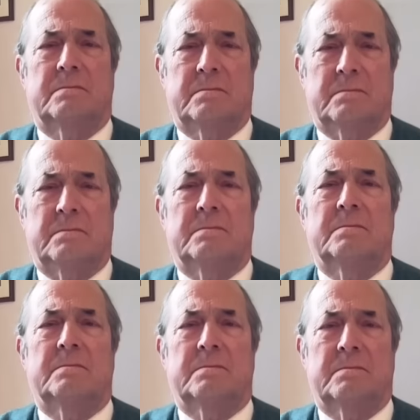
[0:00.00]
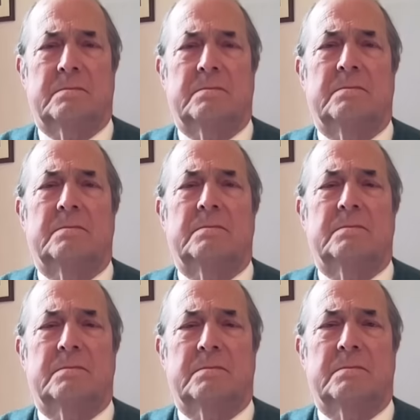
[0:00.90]

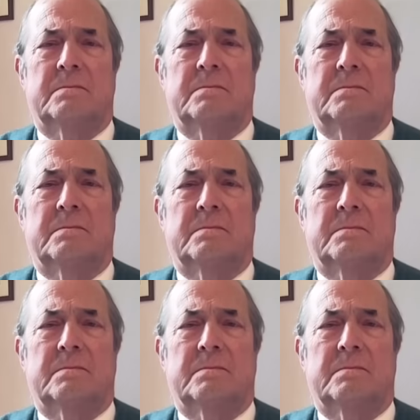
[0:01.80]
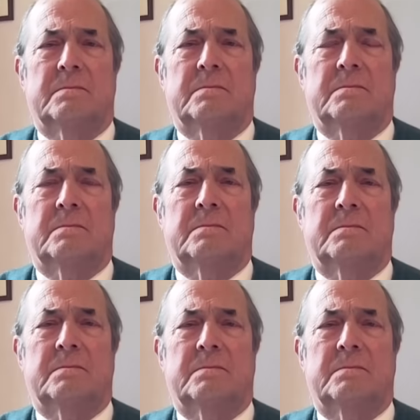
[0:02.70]

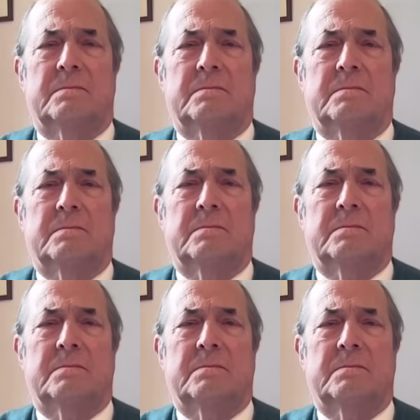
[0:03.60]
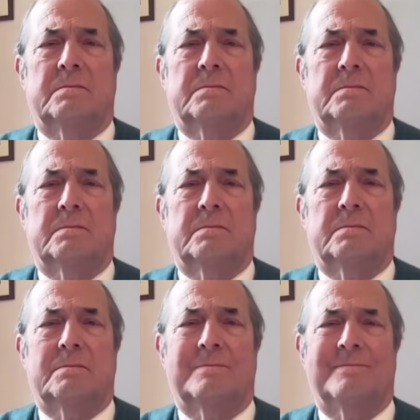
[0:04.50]

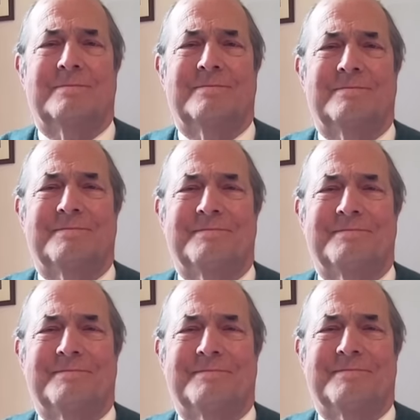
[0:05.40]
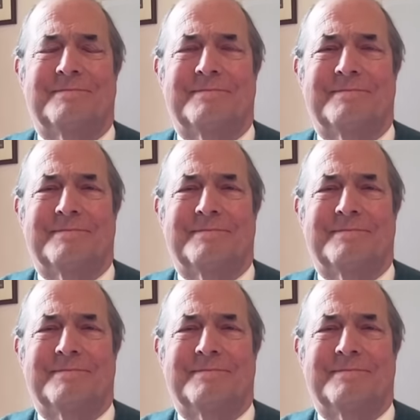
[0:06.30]
The person shown says nothing.